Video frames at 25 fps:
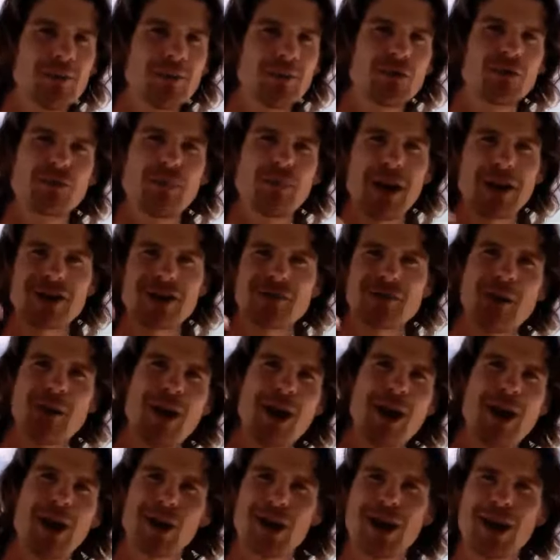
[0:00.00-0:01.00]
smashing
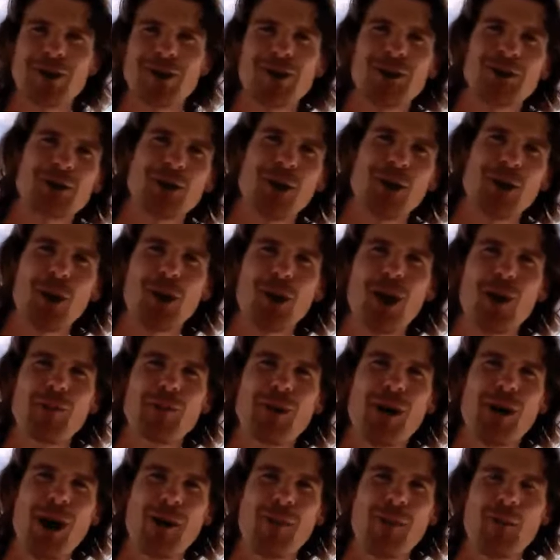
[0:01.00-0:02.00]
my head against this
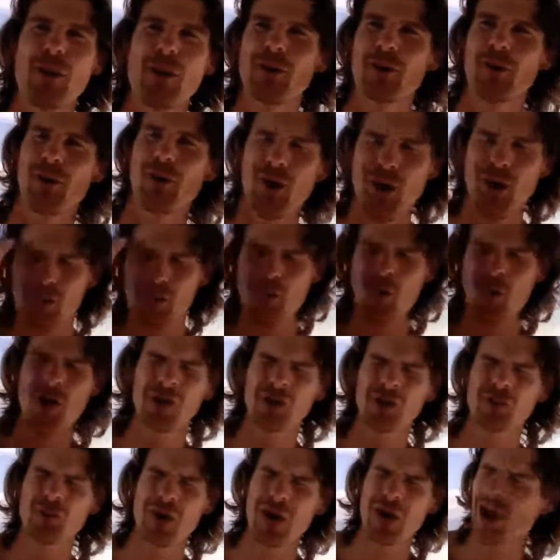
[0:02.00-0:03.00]
coconut palm, wondering, oh,
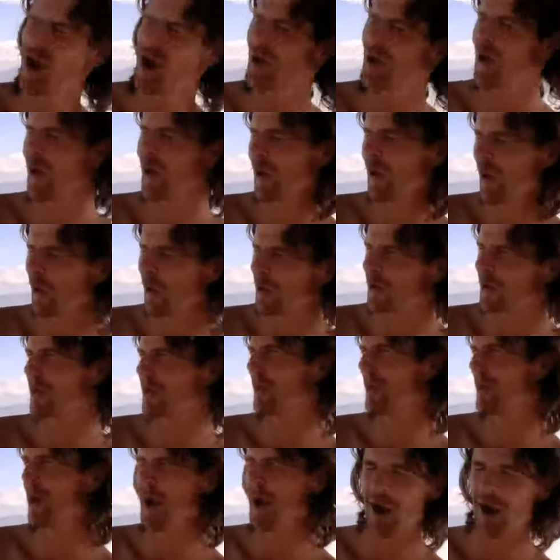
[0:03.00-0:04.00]
why does my head hurt?
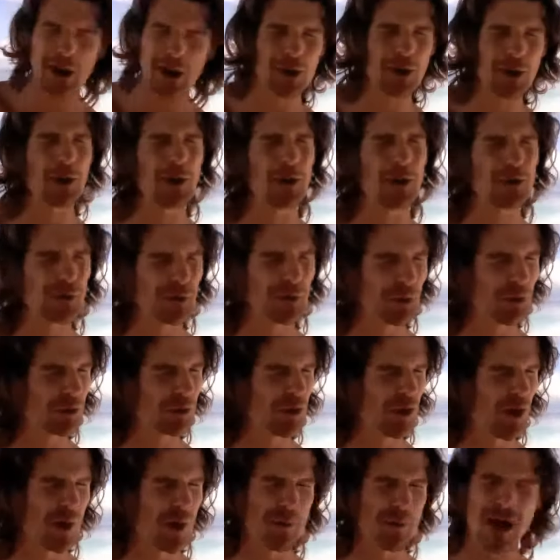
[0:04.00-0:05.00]
My head hurts all
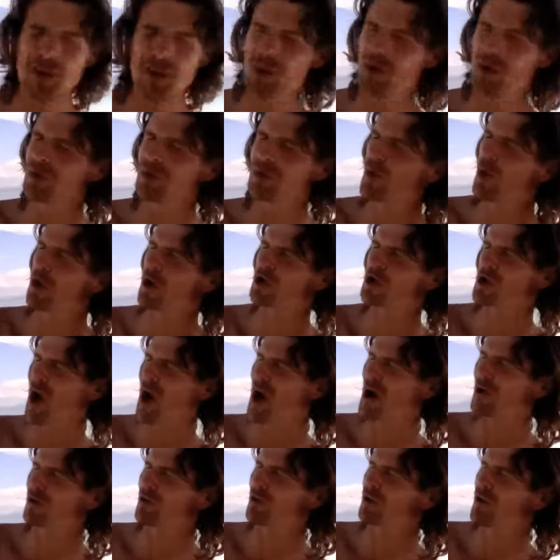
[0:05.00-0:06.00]
the time. Maybe it's my
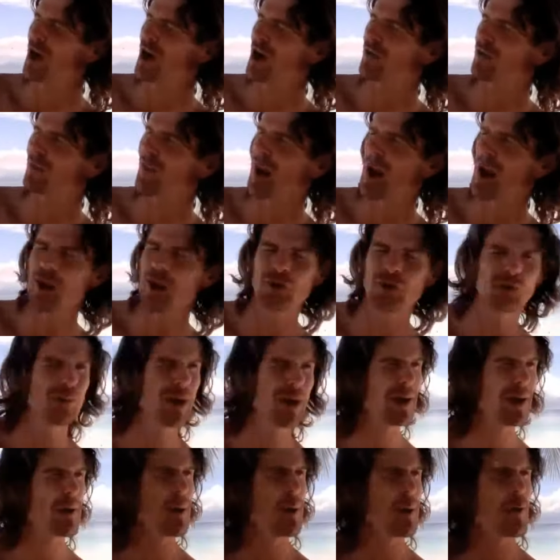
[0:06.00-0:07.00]
chakras out of balance.
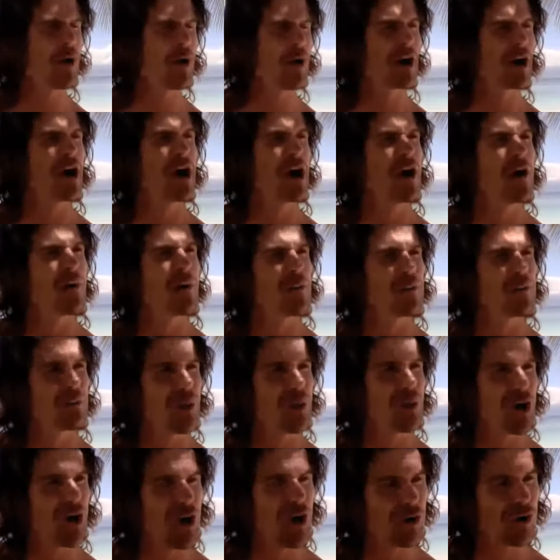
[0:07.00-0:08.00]
Maybe my
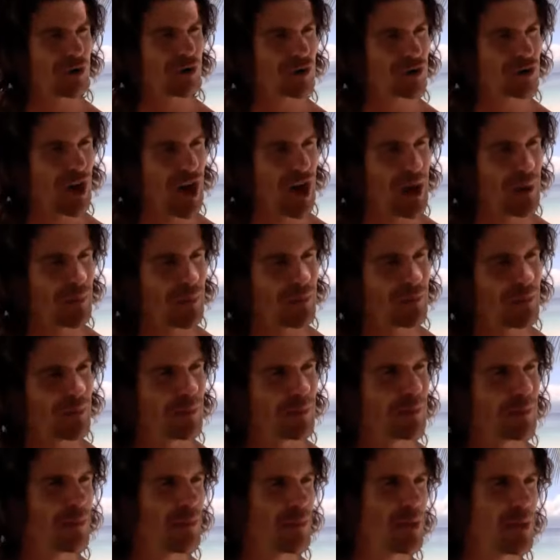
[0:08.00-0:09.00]
horoscope.
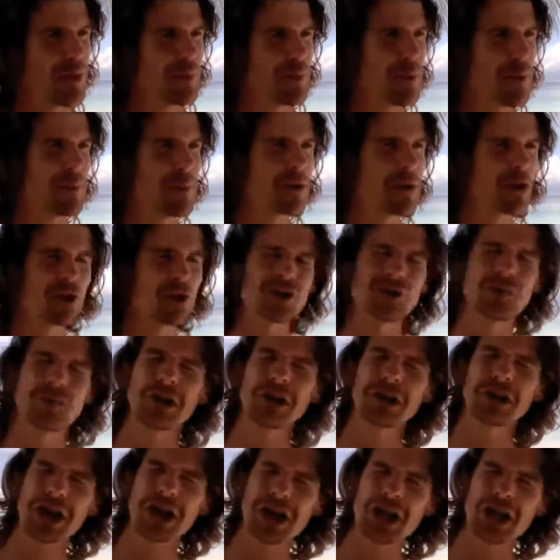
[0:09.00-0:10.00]
Maybe because I'm
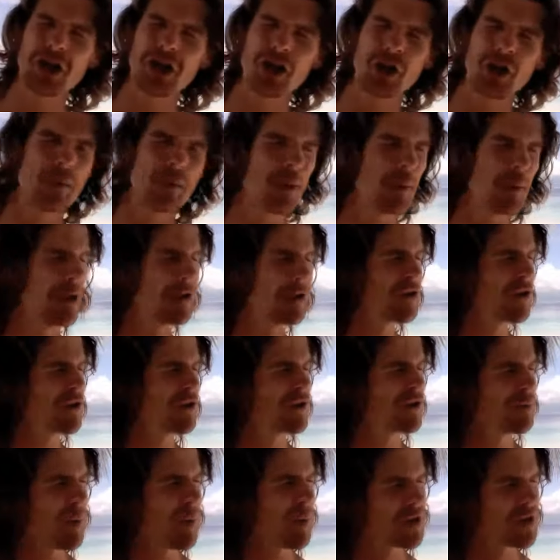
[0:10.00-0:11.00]
a Leo, I'm not meant
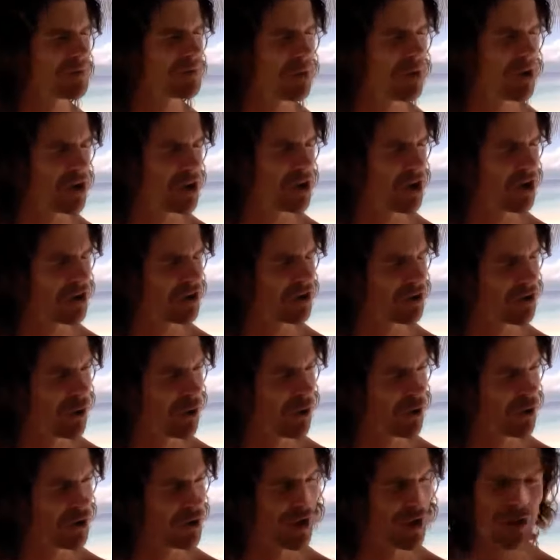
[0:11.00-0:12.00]
to smash my head against
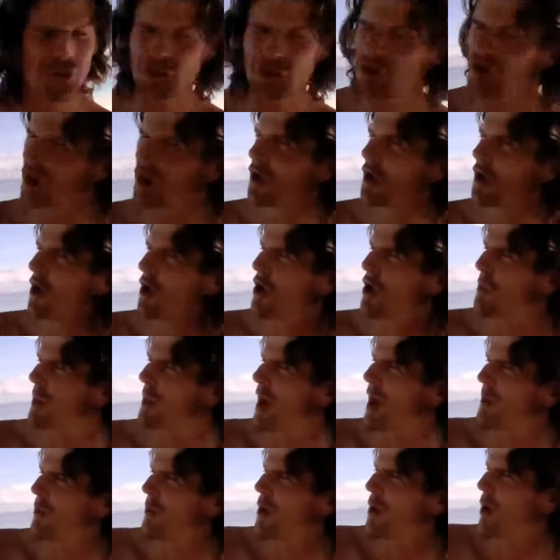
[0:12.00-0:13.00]
coconuts. I don't know.
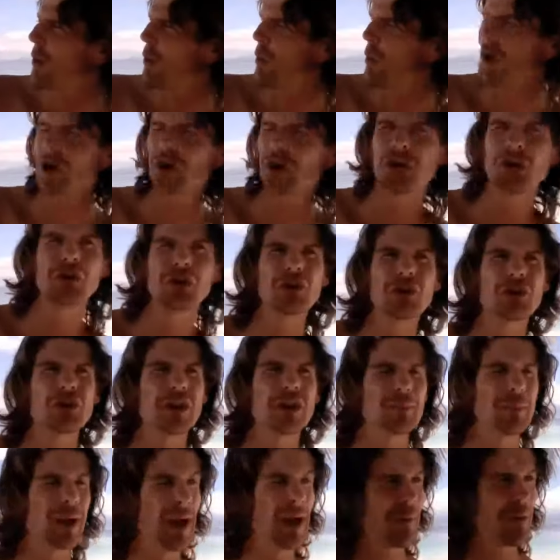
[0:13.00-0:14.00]
Maybe. What do you
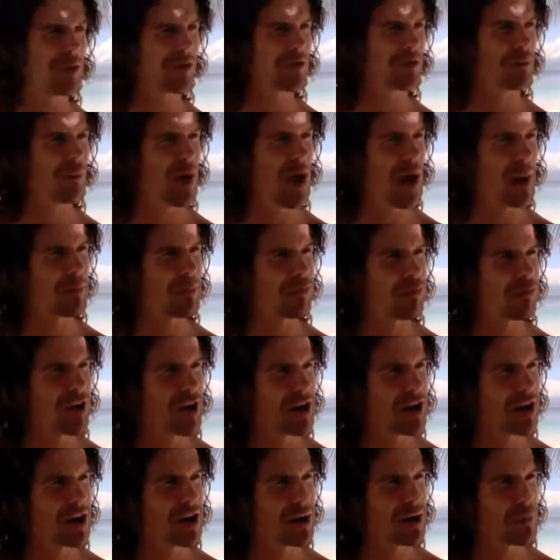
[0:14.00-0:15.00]
think? Maybe it's my
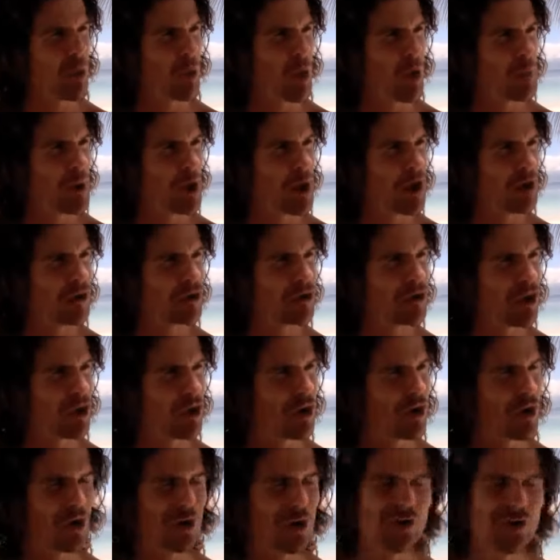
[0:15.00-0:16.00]
upbringing why my head
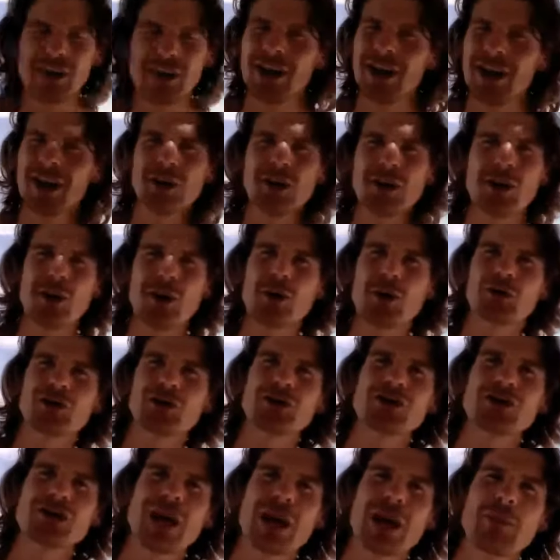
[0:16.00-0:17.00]
so hurts. No, it's
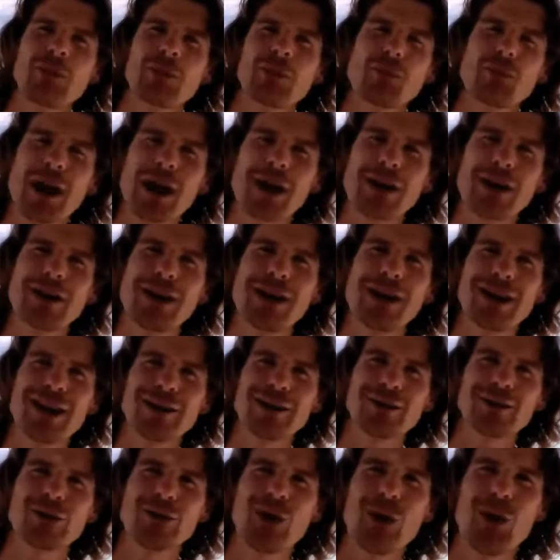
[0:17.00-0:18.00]
because you keep smacking your head
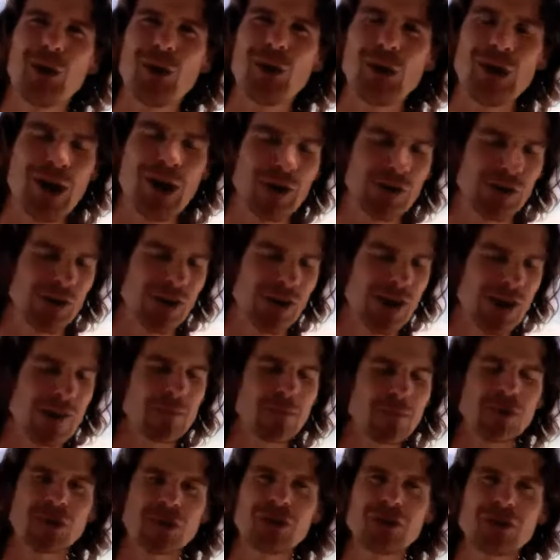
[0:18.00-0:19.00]
against the coconuts.
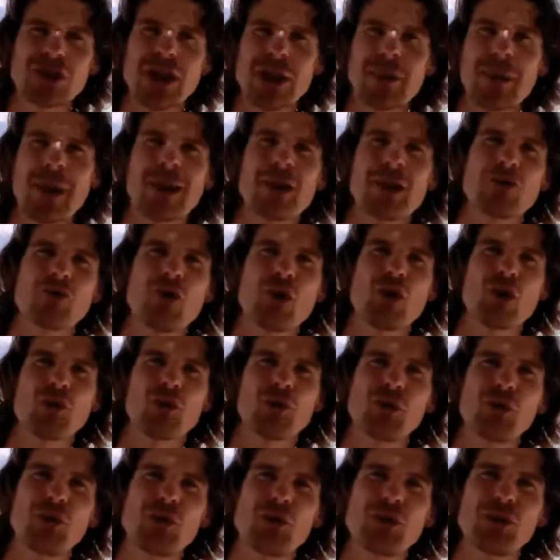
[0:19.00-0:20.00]
It's because you keep eating the wrong
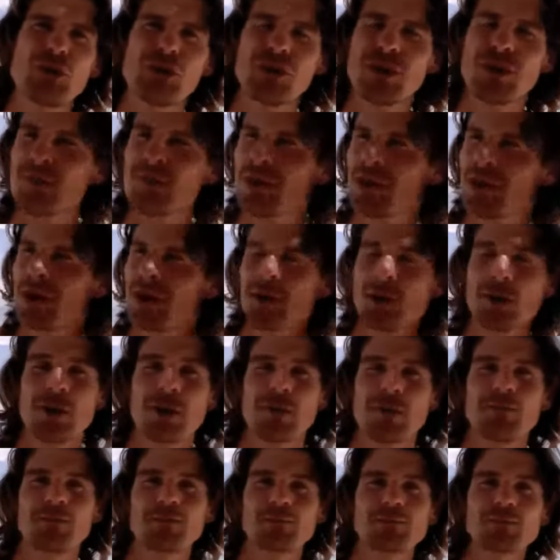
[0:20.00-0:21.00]
foods.
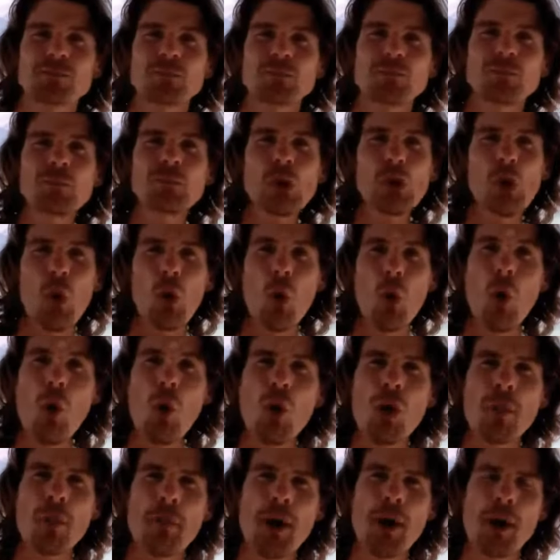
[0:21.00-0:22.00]

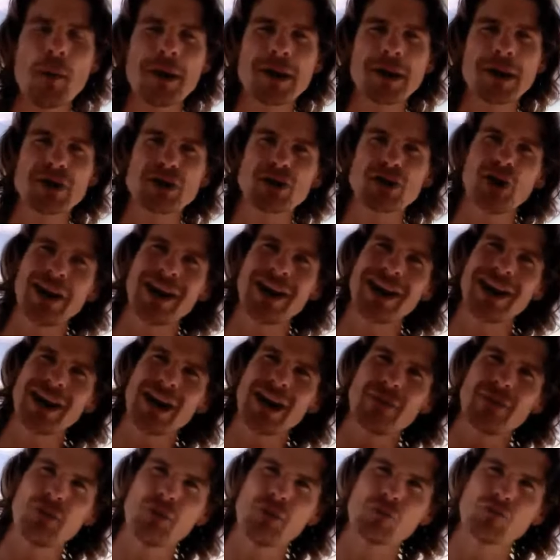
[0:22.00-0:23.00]
Or it might be because you're not eating
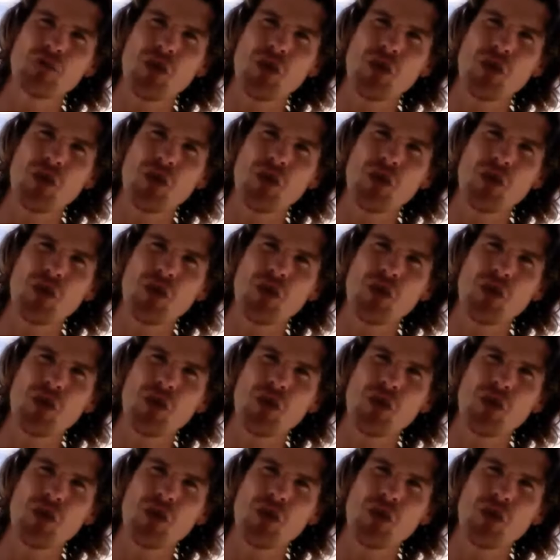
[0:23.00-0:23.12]
enough of the